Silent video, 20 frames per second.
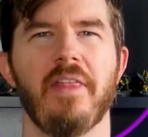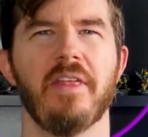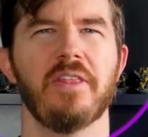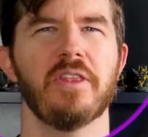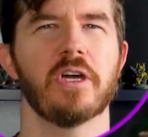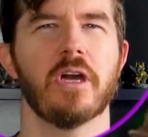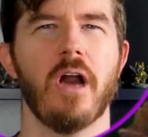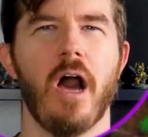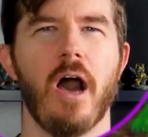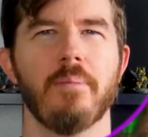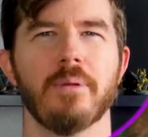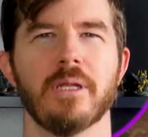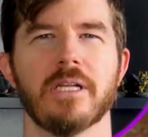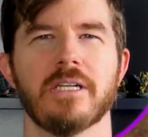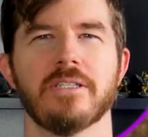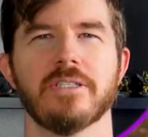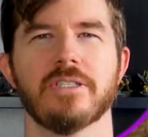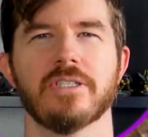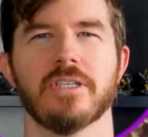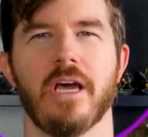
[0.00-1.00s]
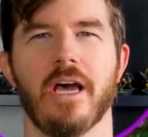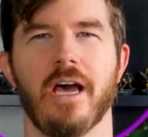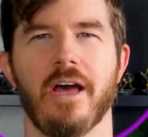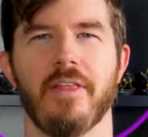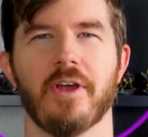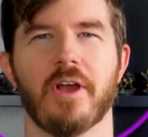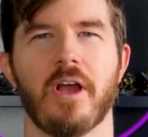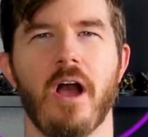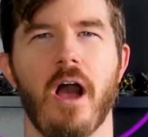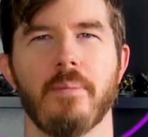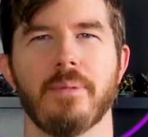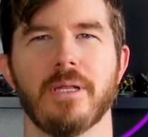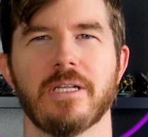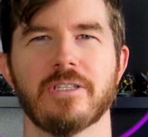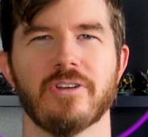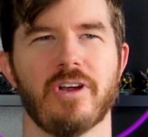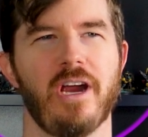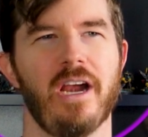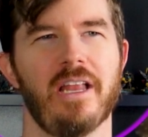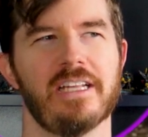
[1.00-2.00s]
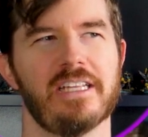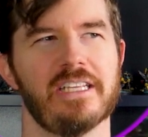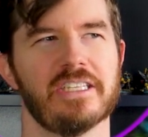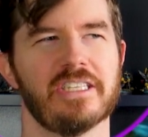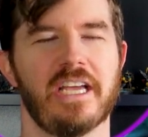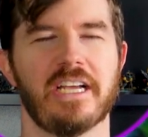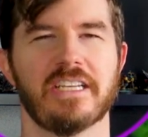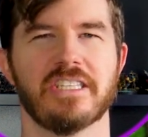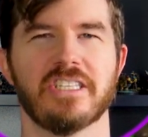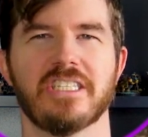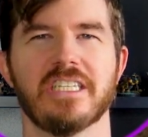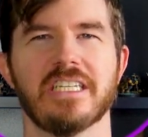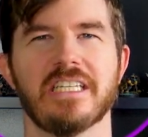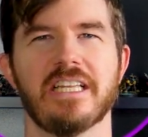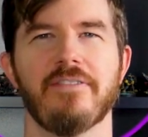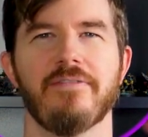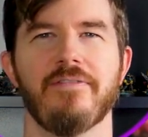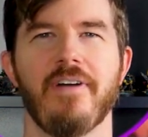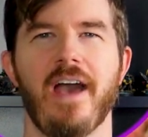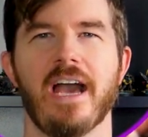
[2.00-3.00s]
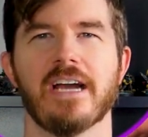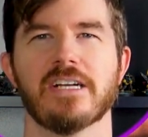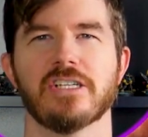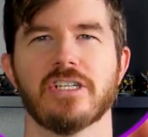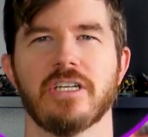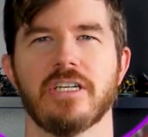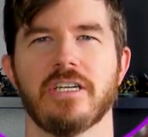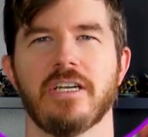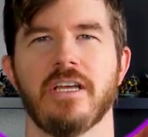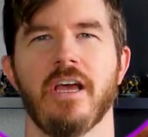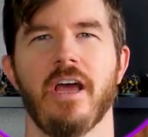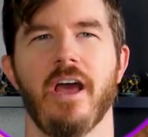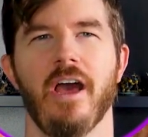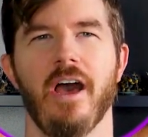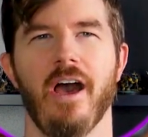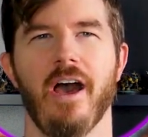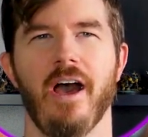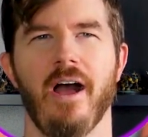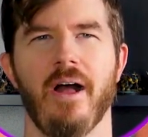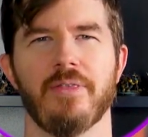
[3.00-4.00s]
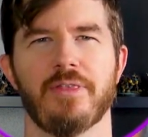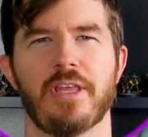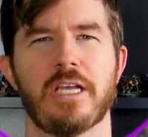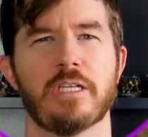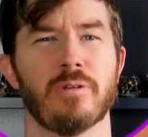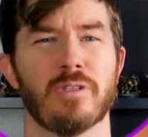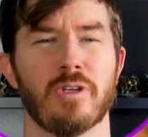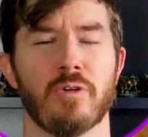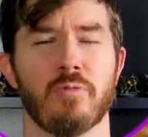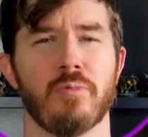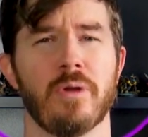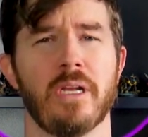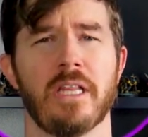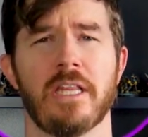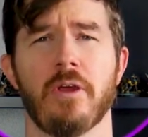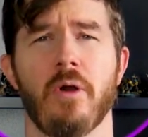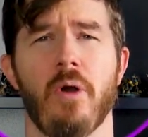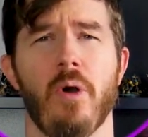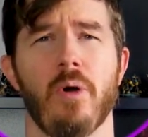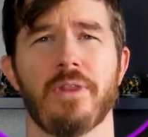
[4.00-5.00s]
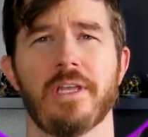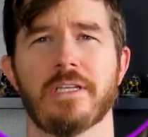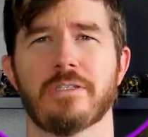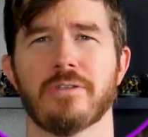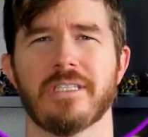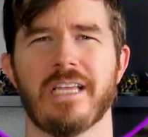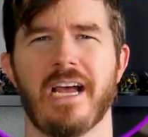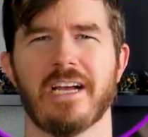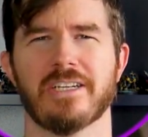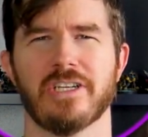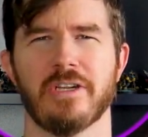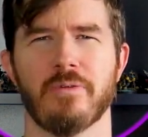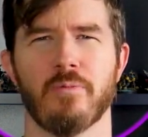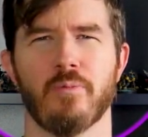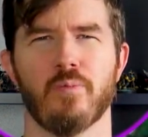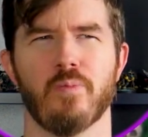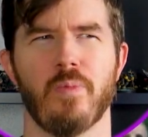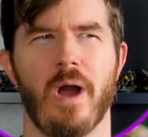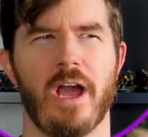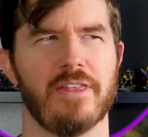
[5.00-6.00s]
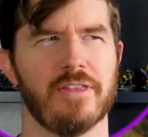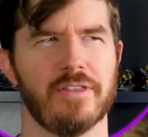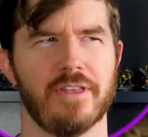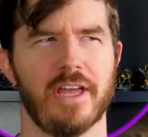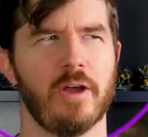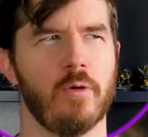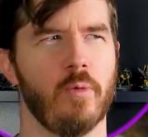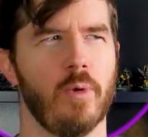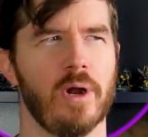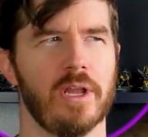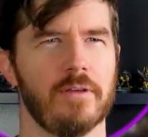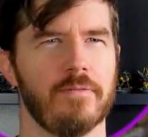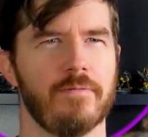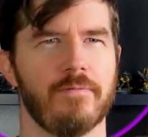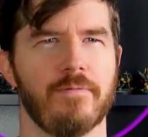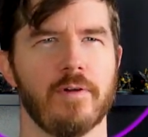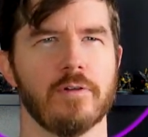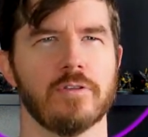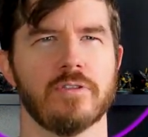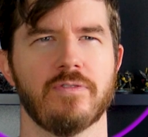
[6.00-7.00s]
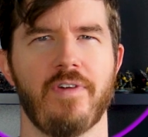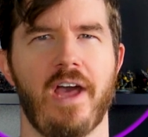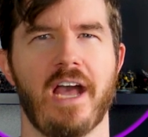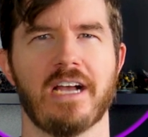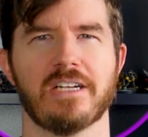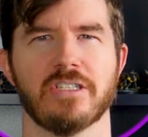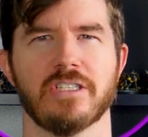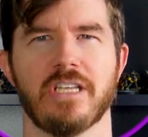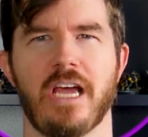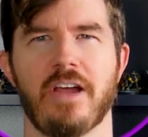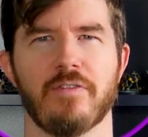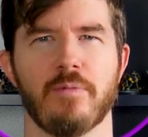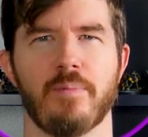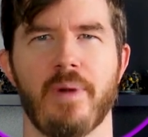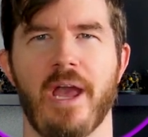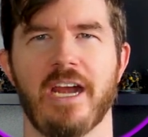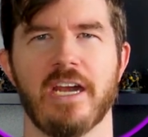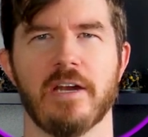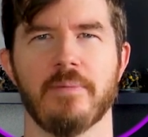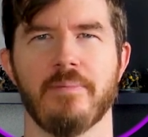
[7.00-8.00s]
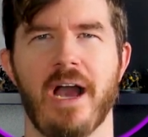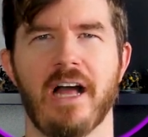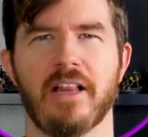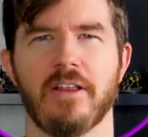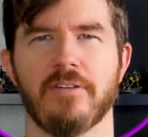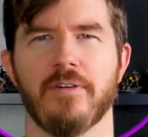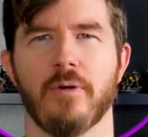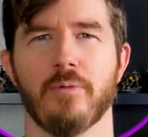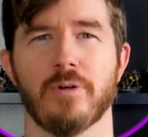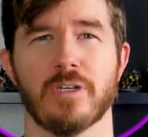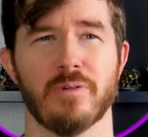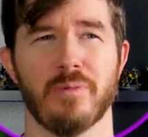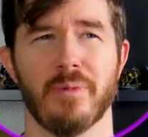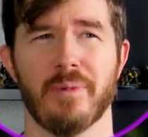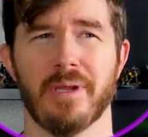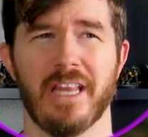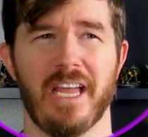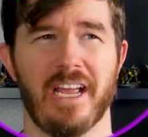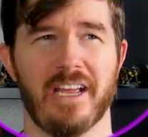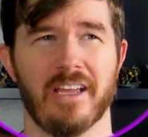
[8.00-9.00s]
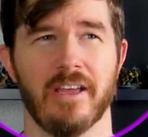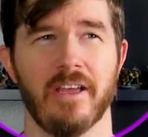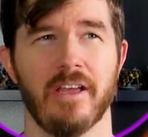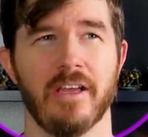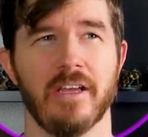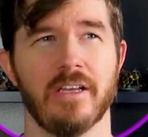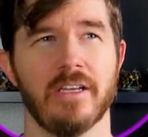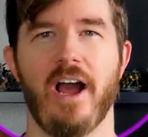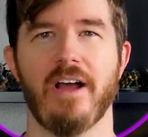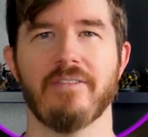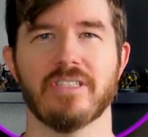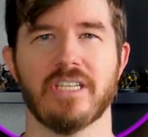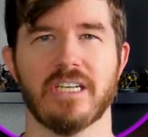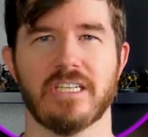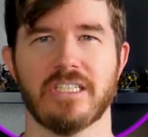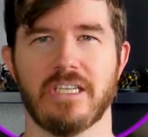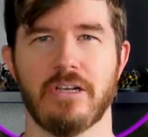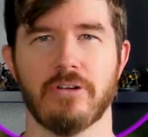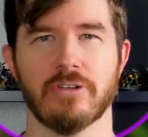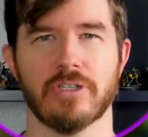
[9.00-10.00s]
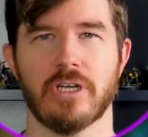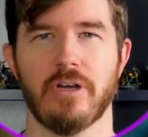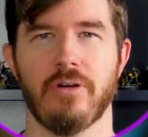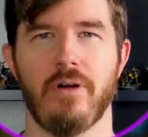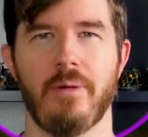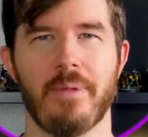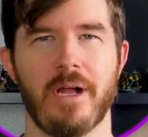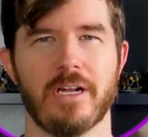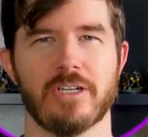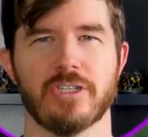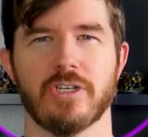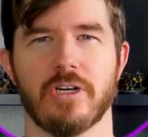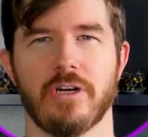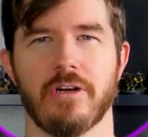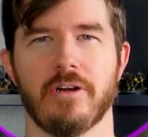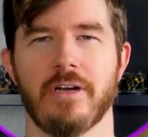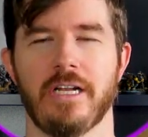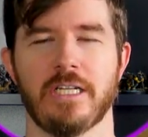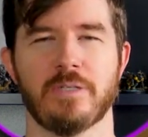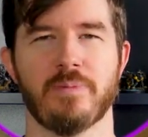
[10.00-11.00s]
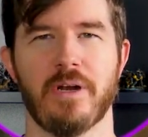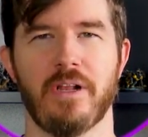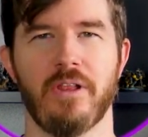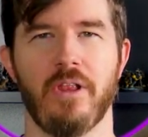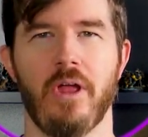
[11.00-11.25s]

And then the goblins are kind of like this like silly faction. These ones are really old. This was actually, I think, one of the first factions I ever painted in Malifaux, which would have been like 5-6 years ago. I'm not sure. It's been a